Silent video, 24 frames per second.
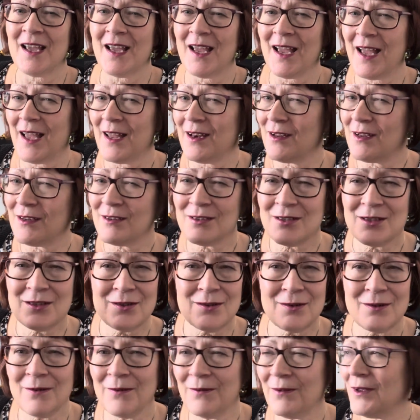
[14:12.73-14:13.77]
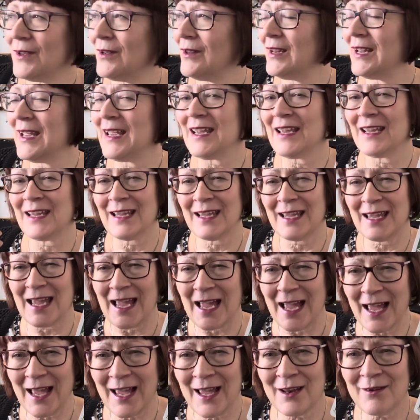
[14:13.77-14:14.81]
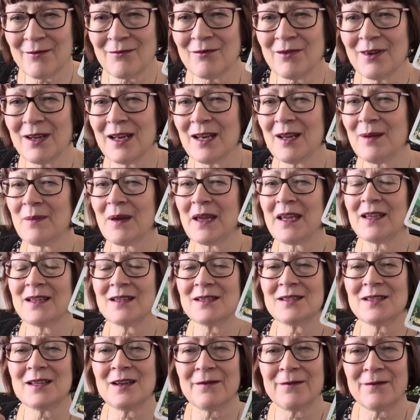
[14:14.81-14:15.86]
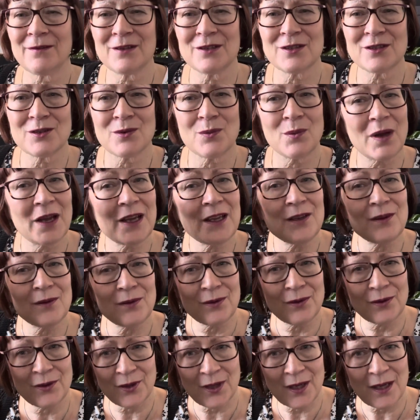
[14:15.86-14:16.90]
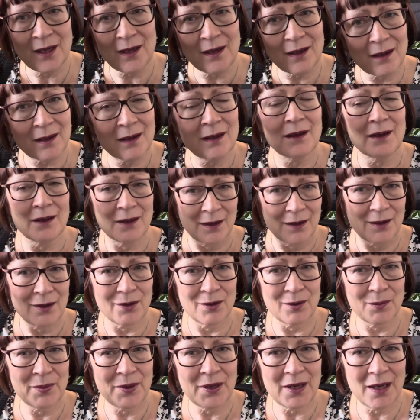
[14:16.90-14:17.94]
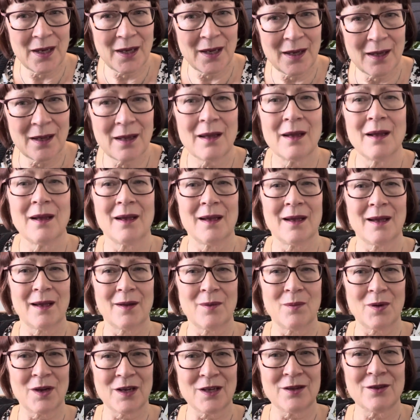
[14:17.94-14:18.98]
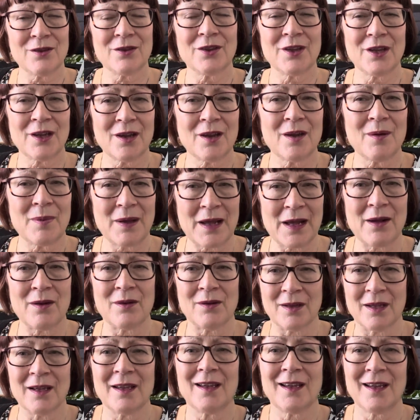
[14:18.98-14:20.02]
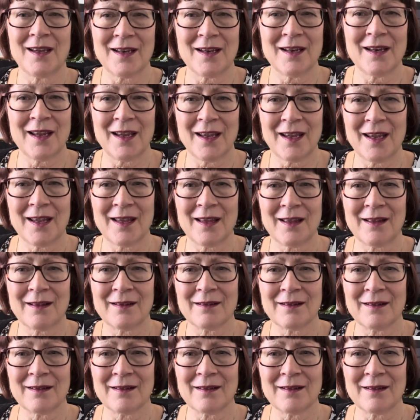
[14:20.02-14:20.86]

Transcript: And I do feel it can really make a difference to where you think up here and where you think about in here.